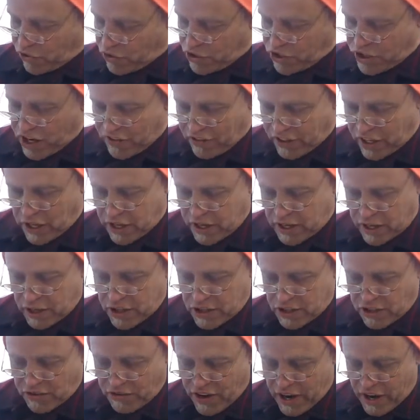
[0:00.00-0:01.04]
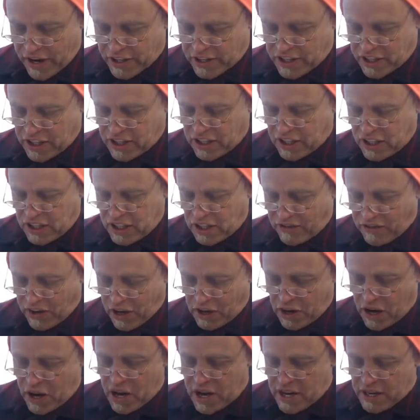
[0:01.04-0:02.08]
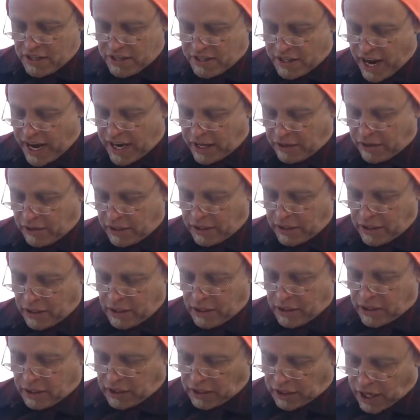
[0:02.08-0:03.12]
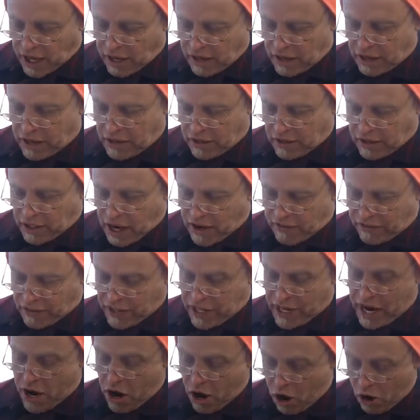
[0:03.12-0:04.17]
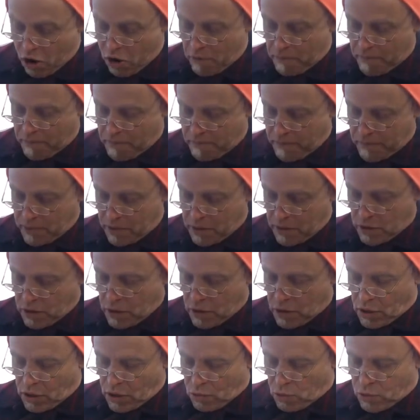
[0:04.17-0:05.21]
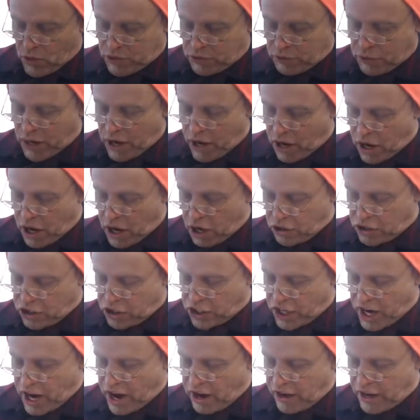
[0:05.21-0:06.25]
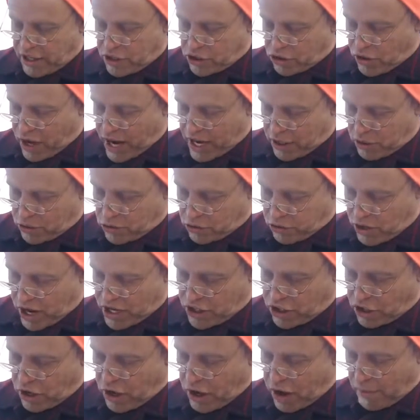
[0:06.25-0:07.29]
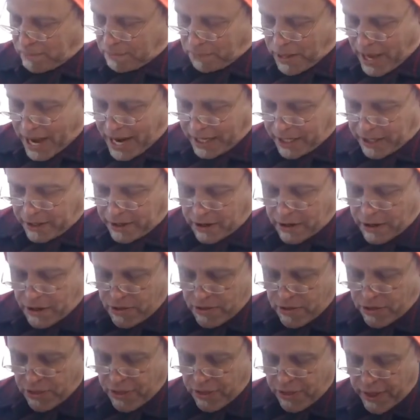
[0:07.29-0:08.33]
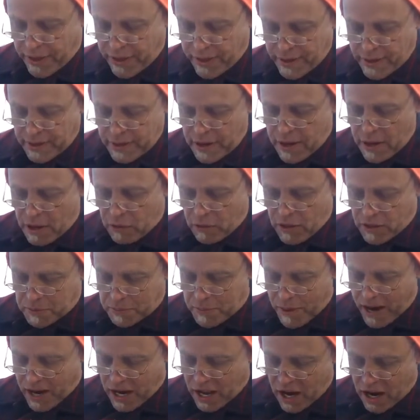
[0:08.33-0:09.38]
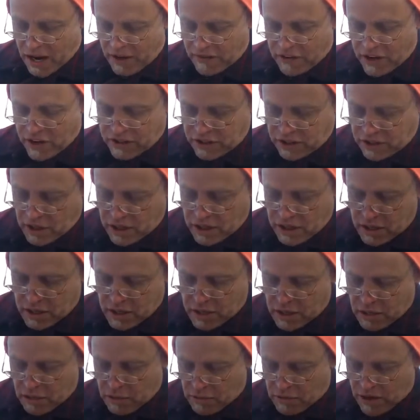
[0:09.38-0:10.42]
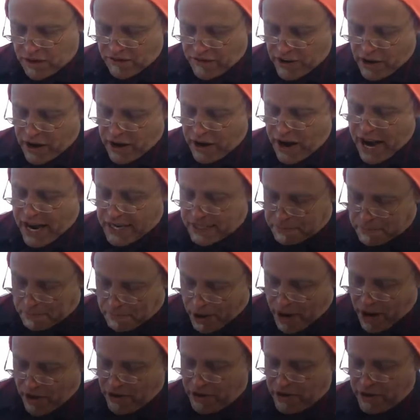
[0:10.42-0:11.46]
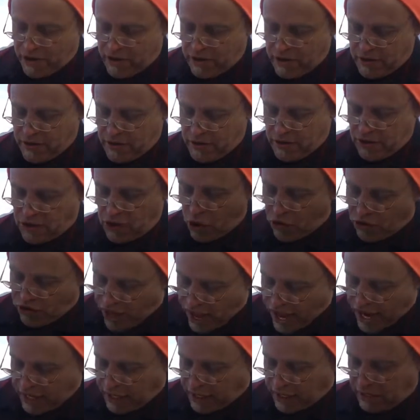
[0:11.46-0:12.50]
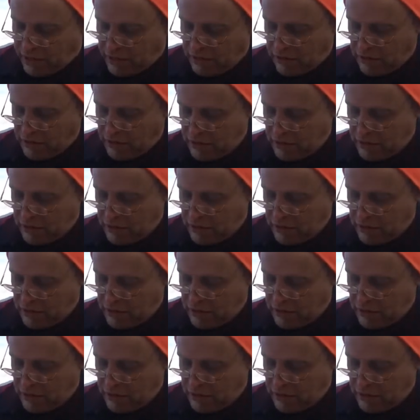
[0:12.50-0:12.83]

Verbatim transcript: 70 years the very existence of our sacred, lo lovely home which we all share and try to treasure, our planet Earth, which many of us revere as mother. So thank you.